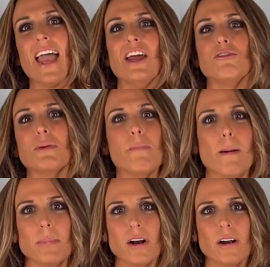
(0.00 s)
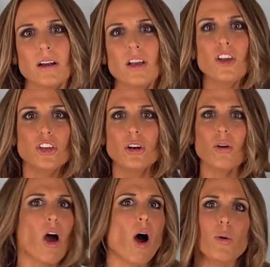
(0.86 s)
And remember, you
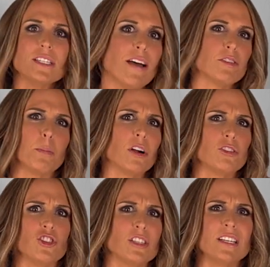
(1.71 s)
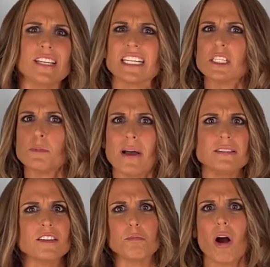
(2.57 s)
don't always have to purchase these
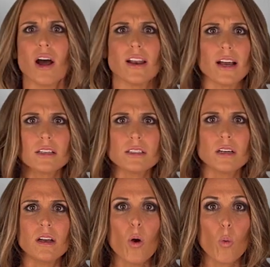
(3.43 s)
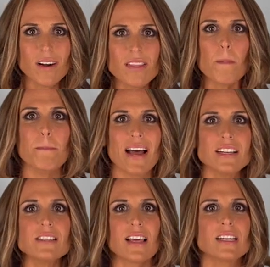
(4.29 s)
expensive products. One of the
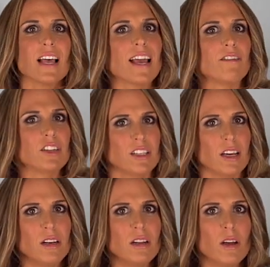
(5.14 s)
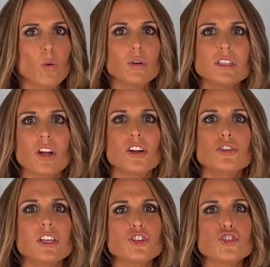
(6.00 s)
best things I ever did was start
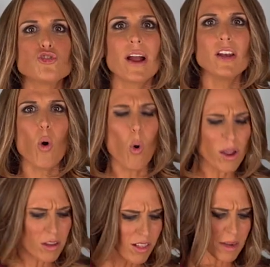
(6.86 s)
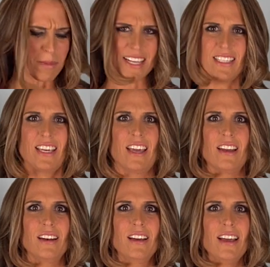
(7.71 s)
using straight oil on my
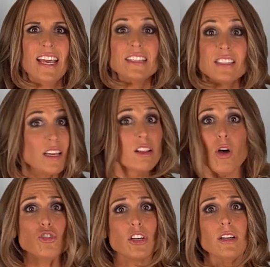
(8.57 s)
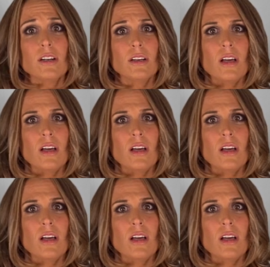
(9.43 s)
skin instead of lotion.